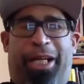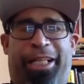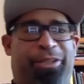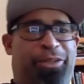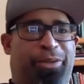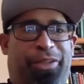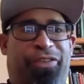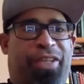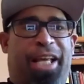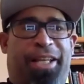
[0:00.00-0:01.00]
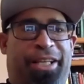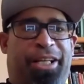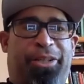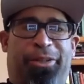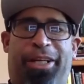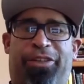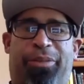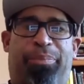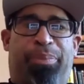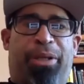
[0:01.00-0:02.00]
I can do this, that, and the other, as
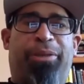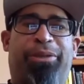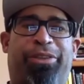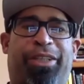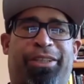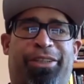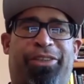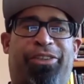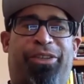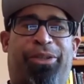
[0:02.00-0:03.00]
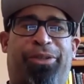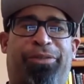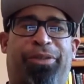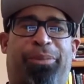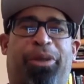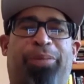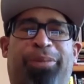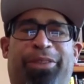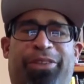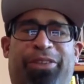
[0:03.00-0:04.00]
opposed to just serve the
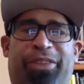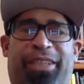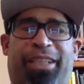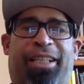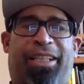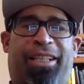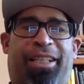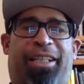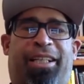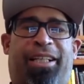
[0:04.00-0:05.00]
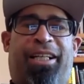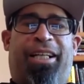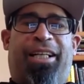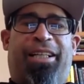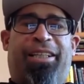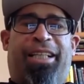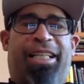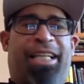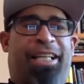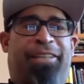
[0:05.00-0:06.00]
purpose.
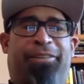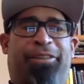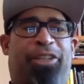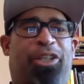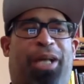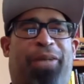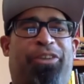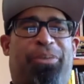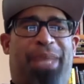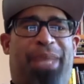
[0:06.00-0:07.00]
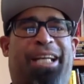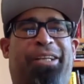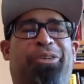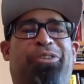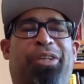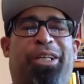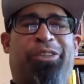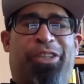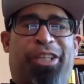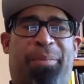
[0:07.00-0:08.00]
And you know, I listen back to those
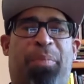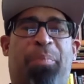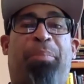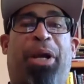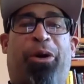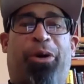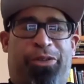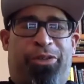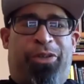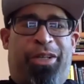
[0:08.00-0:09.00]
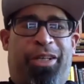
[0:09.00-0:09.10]
things and I'm embarrassed.